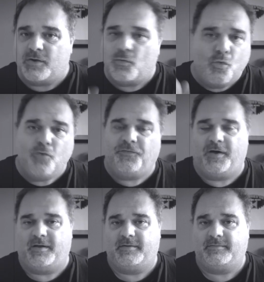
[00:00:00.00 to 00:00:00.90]

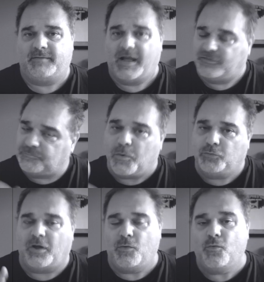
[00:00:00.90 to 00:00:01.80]
Uwe, I
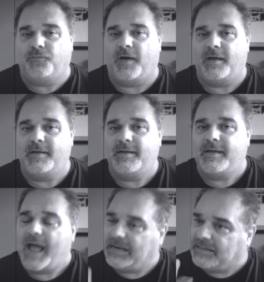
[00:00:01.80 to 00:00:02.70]
spoke to Uwe,
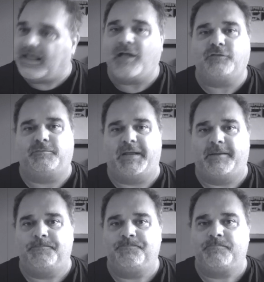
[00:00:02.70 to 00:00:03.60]
and he tells me
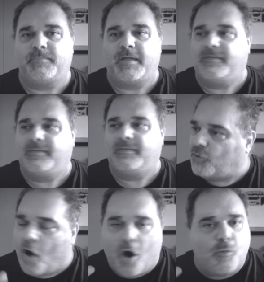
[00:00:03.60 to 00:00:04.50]
that
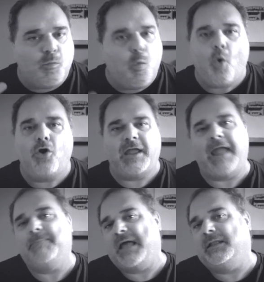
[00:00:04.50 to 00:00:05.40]
there are war
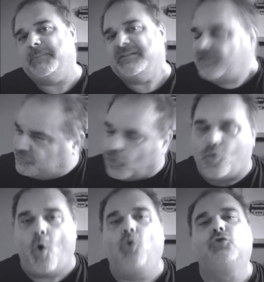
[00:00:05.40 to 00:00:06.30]
game elements. It's the
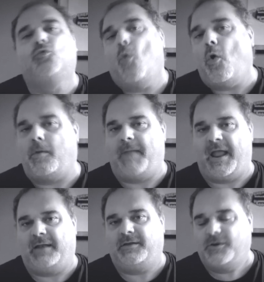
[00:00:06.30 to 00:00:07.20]
Cold War, man.
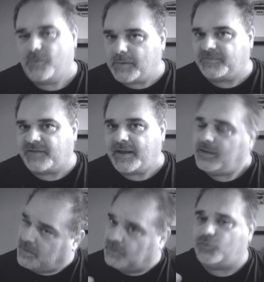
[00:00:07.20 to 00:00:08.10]
You know what I'm
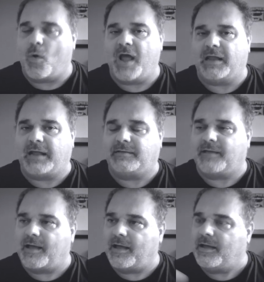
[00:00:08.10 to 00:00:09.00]
saying?
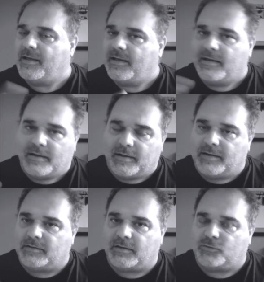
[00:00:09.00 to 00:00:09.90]

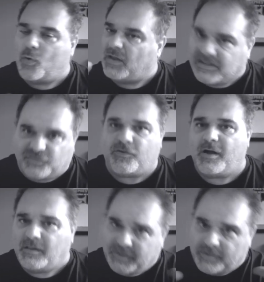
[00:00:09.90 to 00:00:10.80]
The Twilight
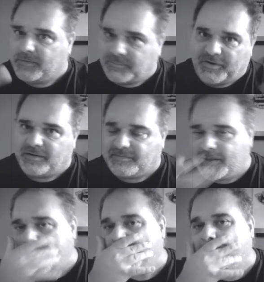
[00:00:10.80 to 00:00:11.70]
Struggle, you know what I'm trying to
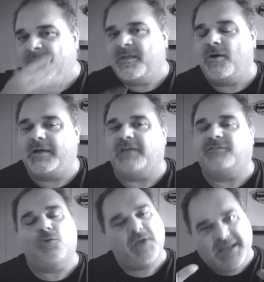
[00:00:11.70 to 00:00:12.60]
say? Okay,
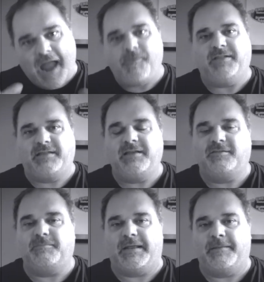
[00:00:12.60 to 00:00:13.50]
so he
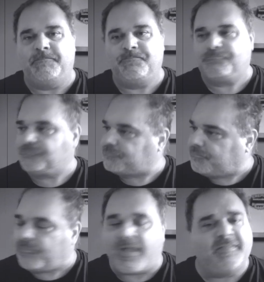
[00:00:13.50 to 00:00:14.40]
guarantees me
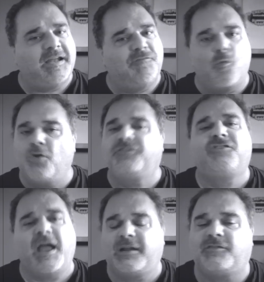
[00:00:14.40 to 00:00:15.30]
that if one
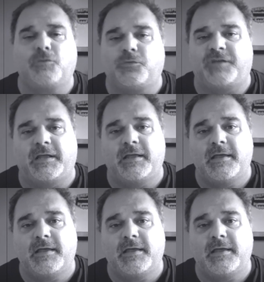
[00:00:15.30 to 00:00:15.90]
side is losing,